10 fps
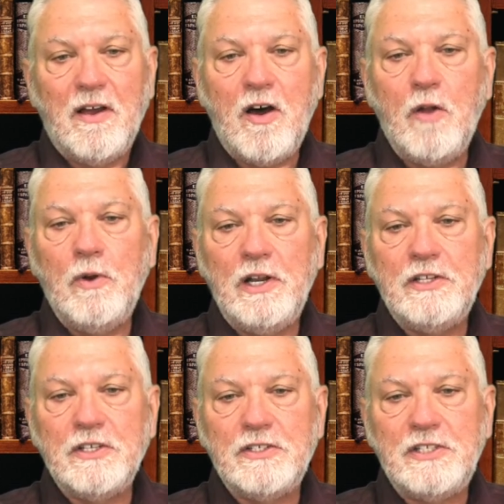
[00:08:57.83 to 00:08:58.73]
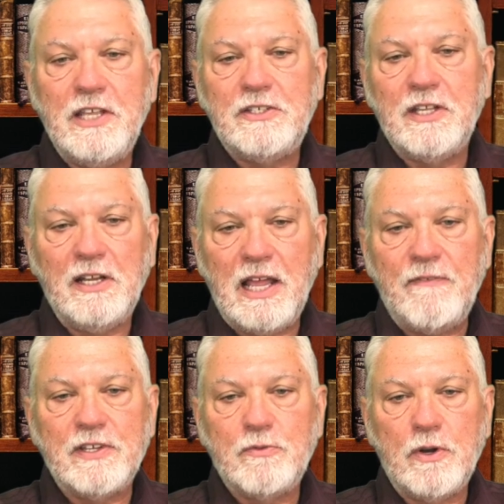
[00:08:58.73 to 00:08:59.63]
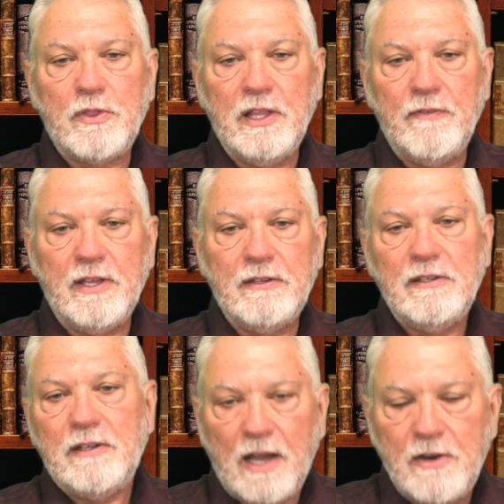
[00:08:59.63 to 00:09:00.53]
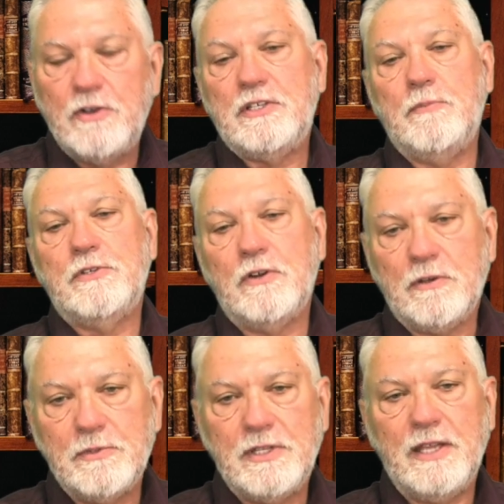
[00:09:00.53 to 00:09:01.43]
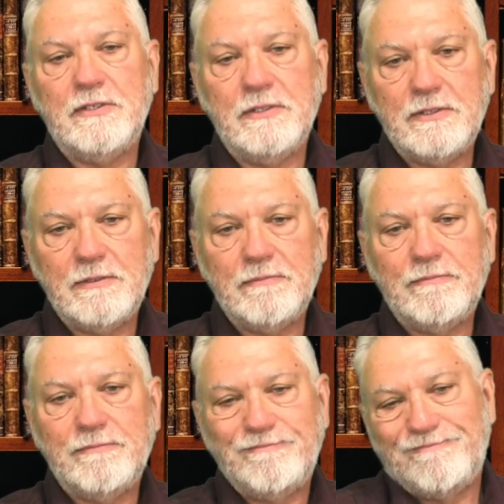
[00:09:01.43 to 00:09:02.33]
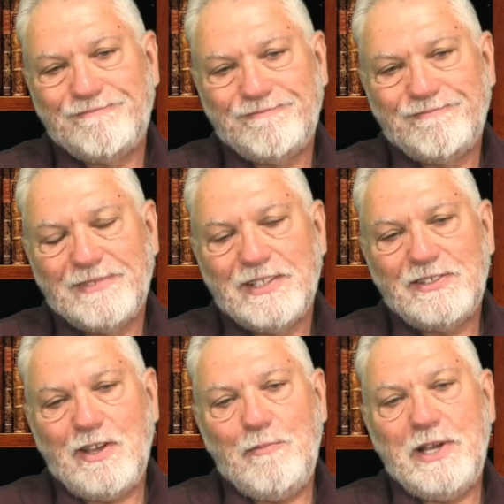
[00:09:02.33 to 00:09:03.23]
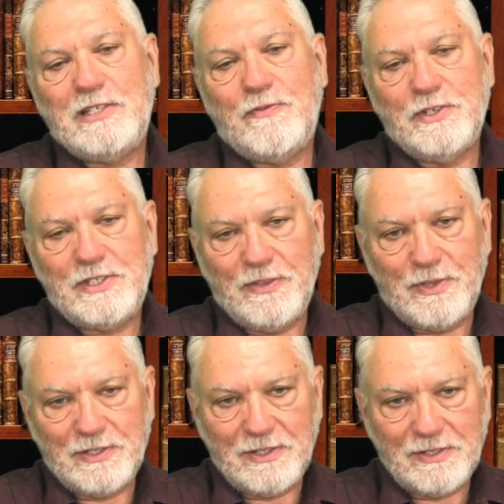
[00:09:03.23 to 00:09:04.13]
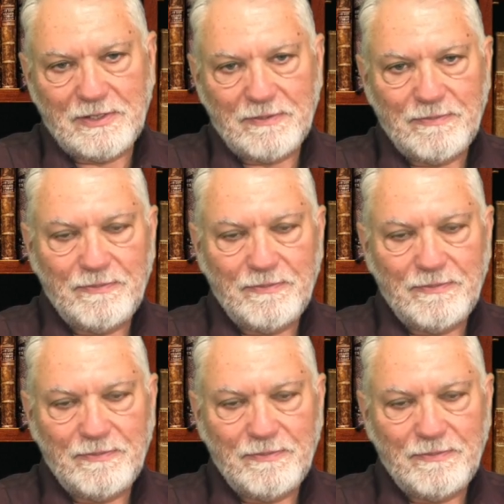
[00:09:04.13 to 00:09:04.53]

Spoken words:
All religions teach that life is worth living under some circumstances. So much for synthesis.